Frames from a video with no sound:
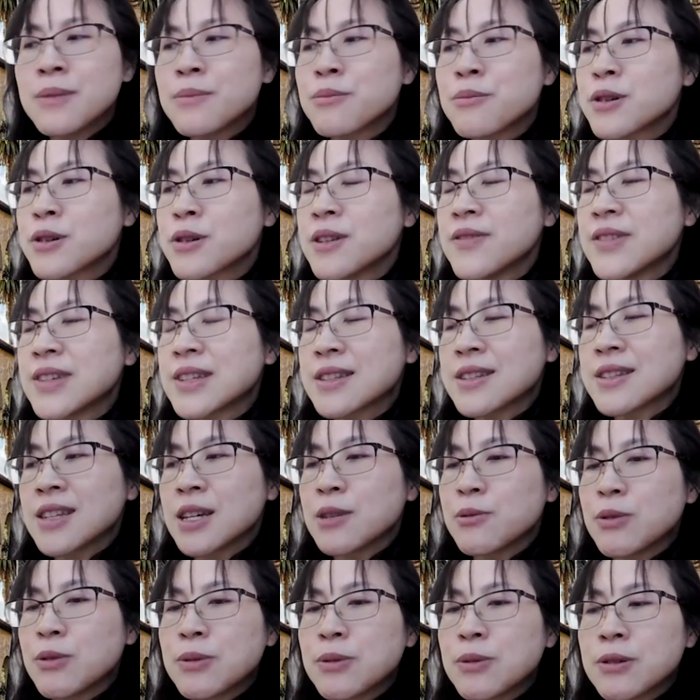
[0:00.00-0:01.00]

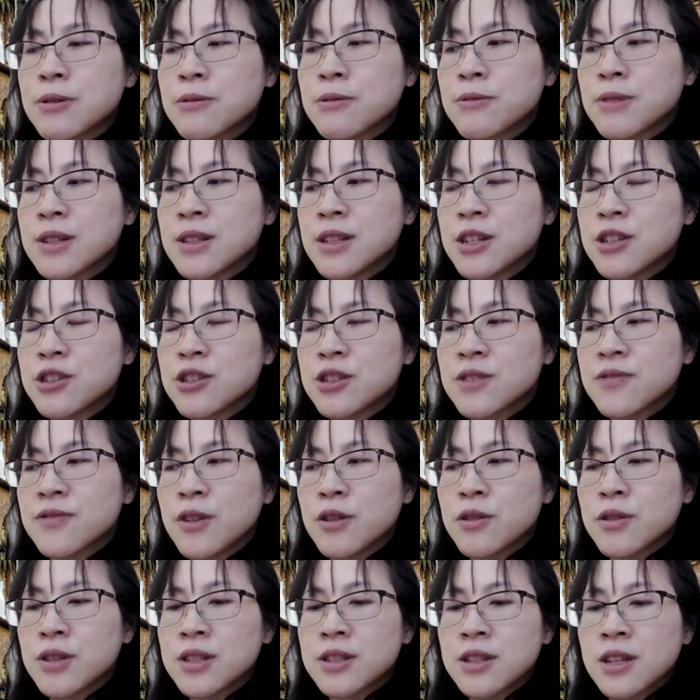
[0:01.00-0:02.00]
Previously, we were really just
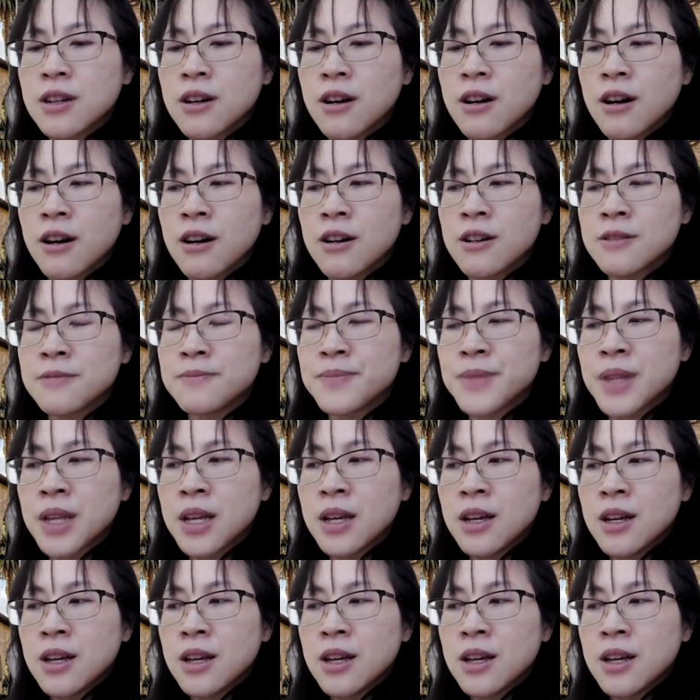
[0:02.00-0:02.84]
focusing on